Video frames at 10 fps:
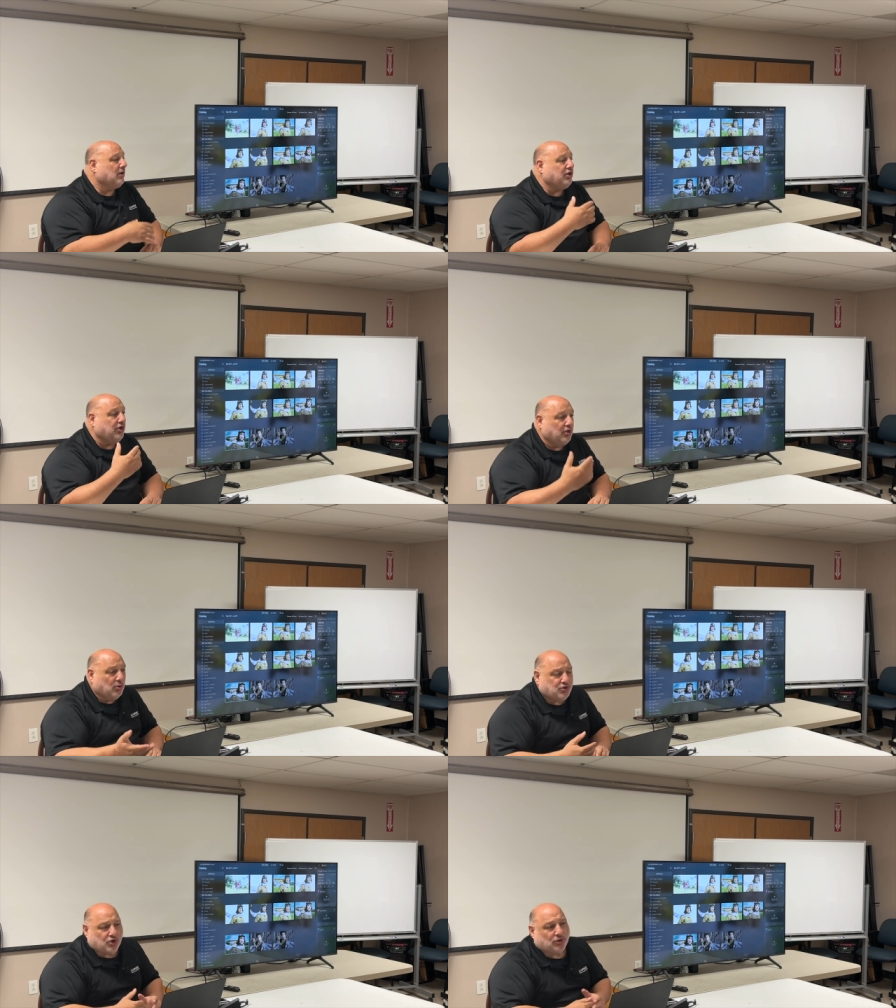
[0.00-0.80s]

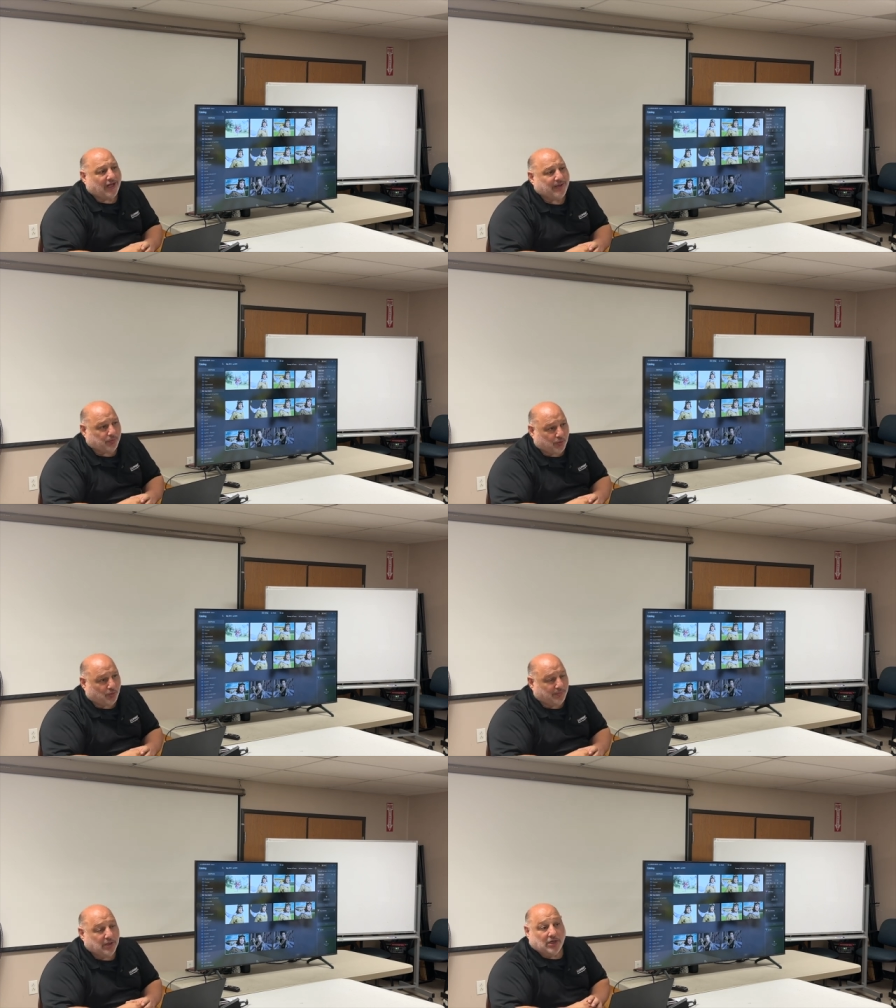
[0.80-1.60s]
Use your
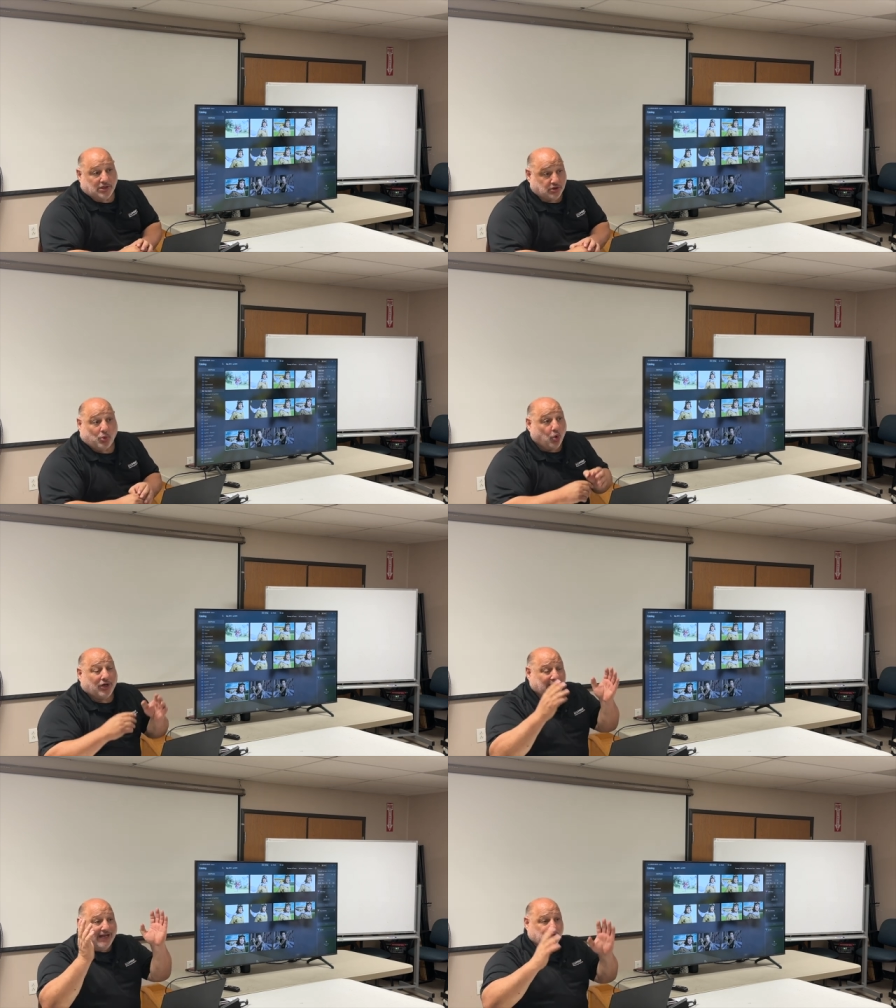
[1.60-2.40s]
Lightroom to
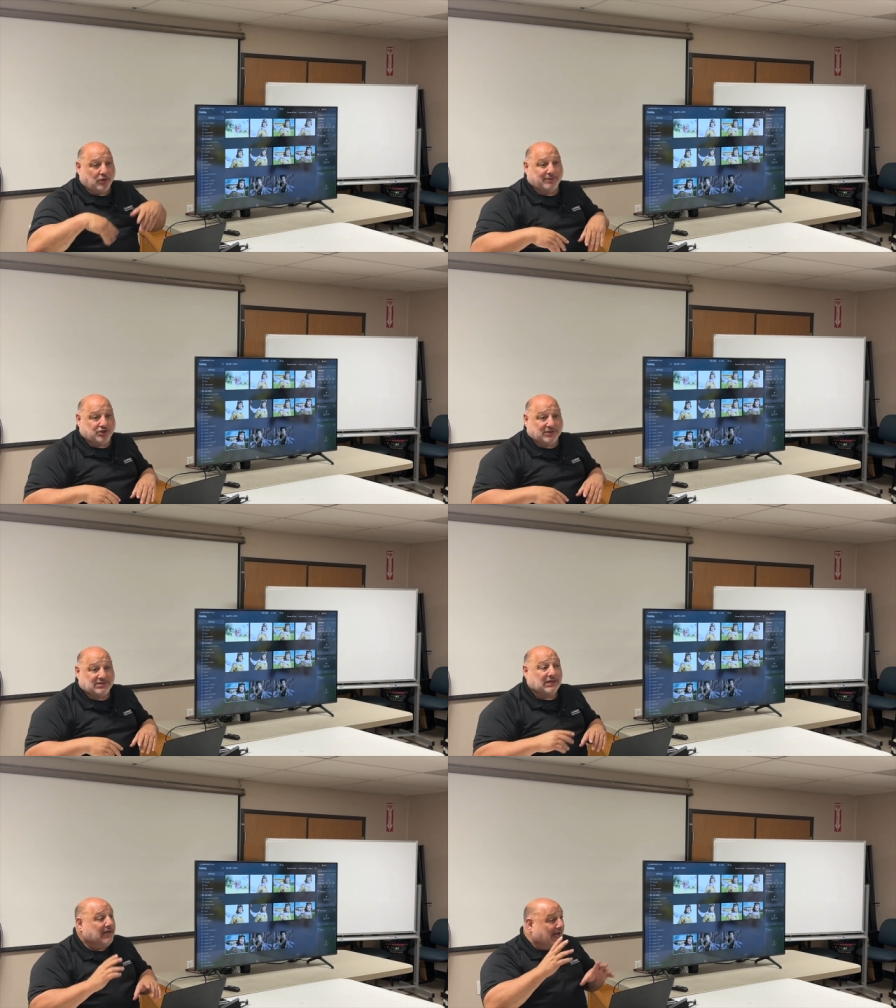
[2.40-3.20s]
organize your
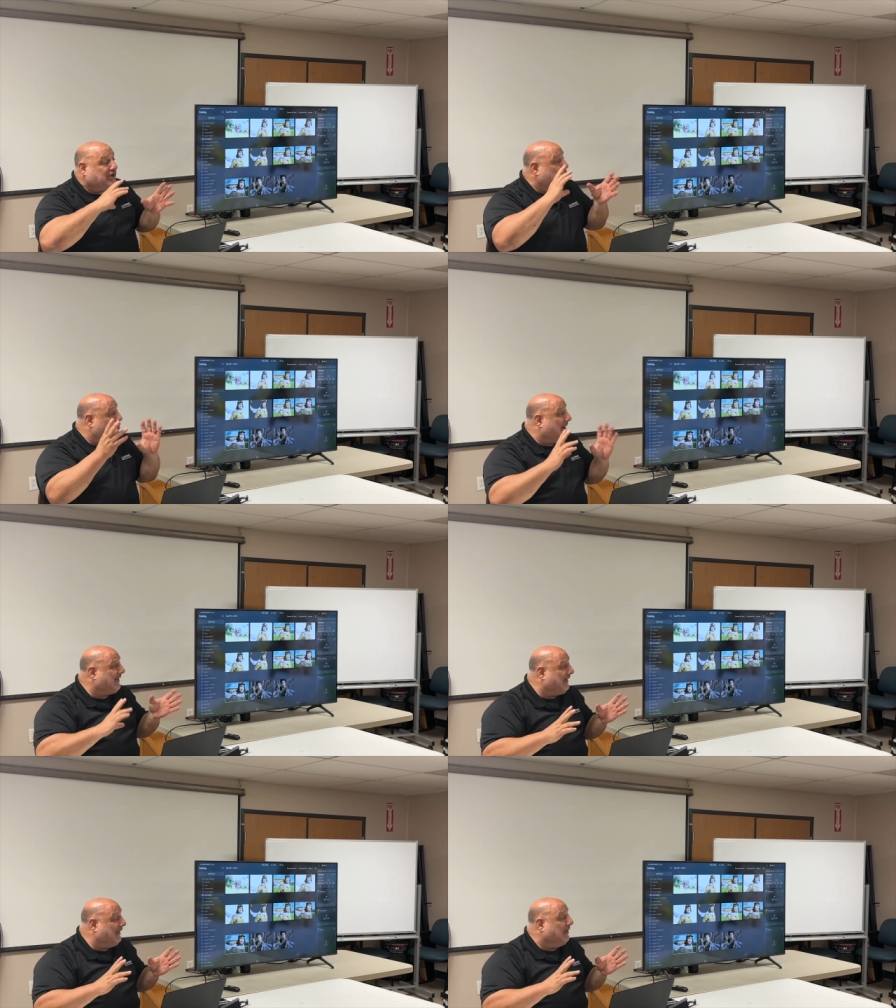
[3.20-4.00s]
images and do your
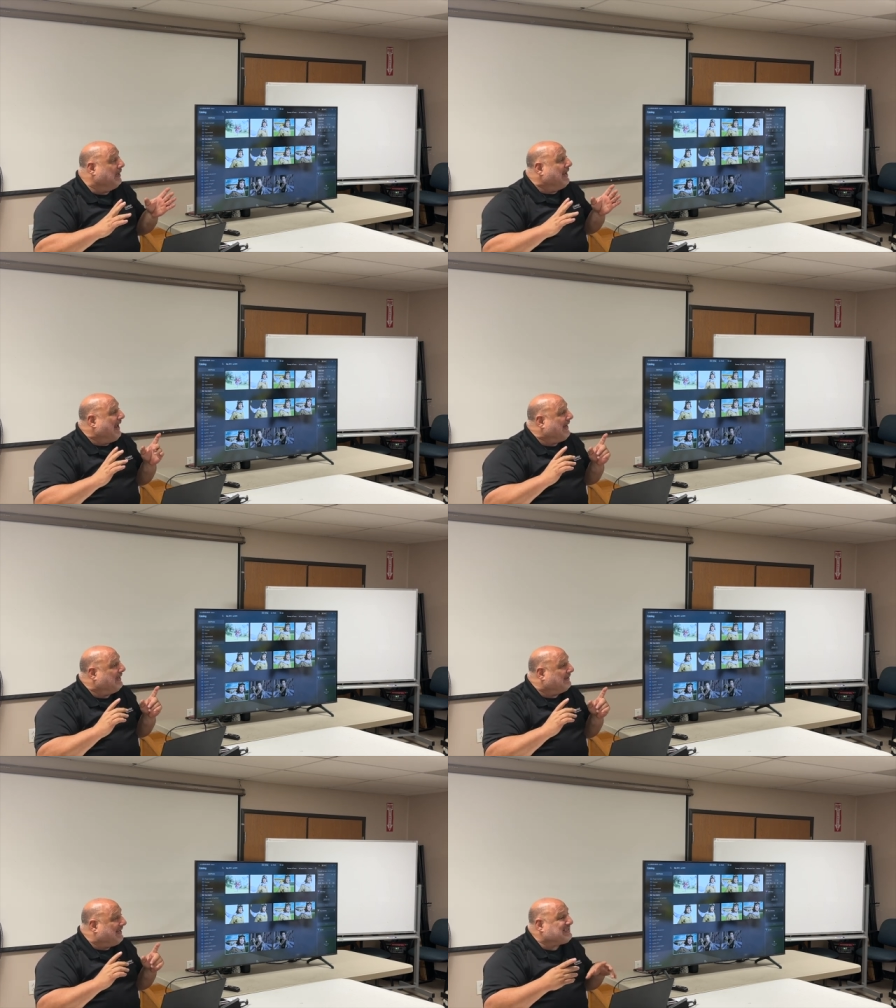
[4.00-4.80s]
editing. And
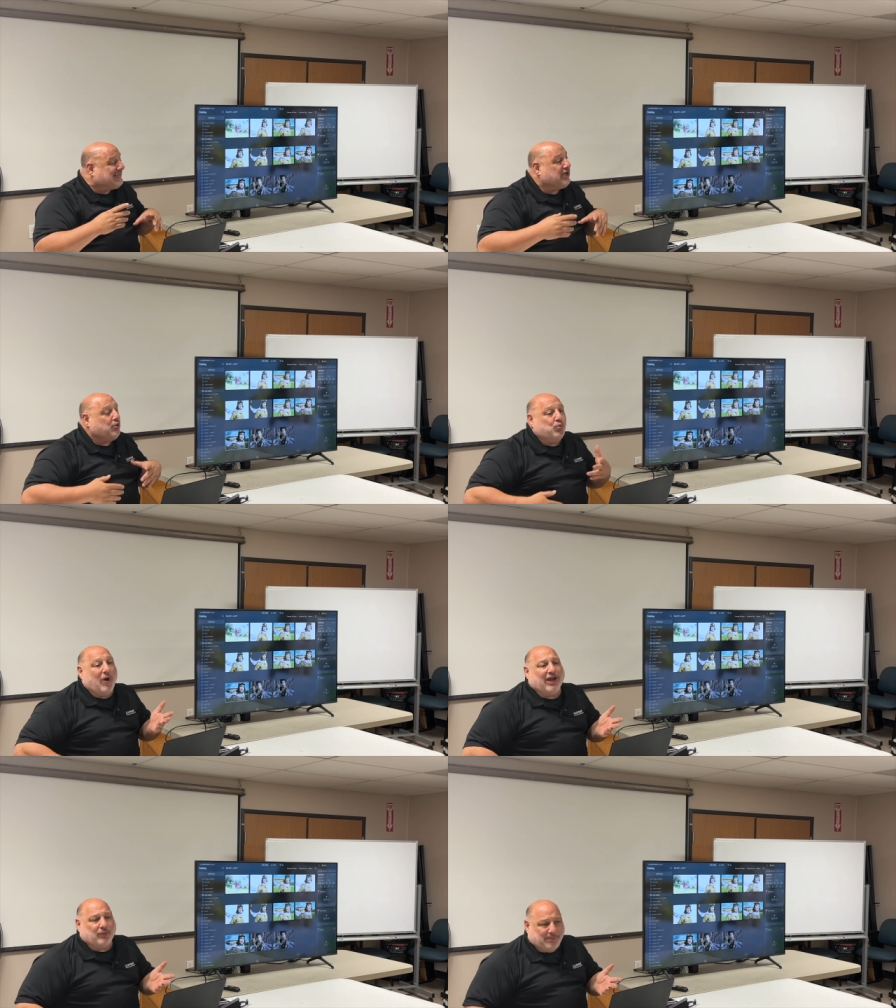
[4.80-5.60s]
let's say you
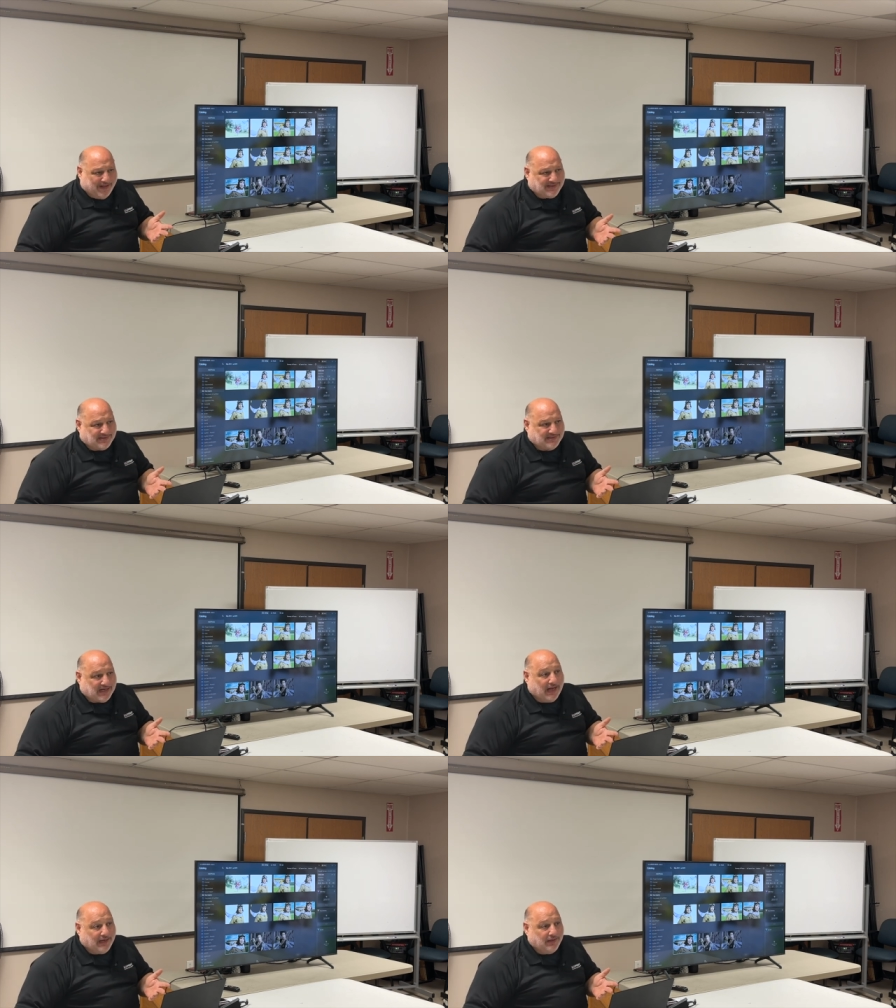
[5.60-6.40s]
want to replace the
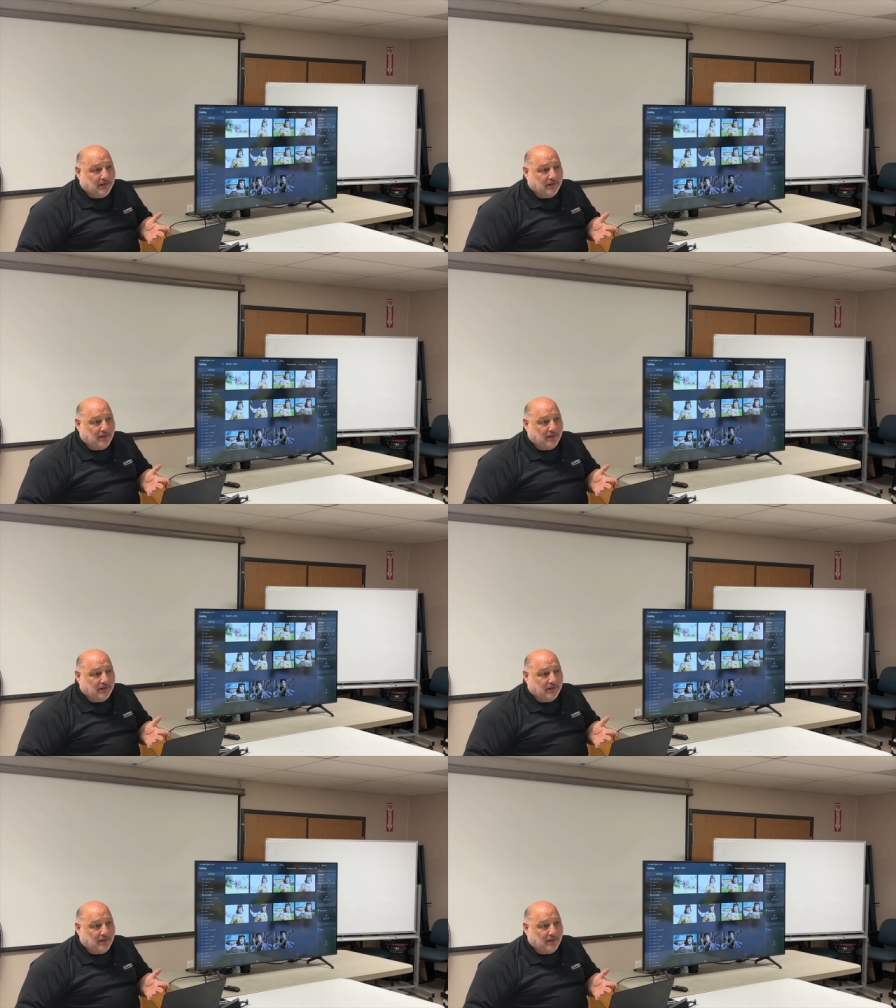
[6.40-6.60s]
sky.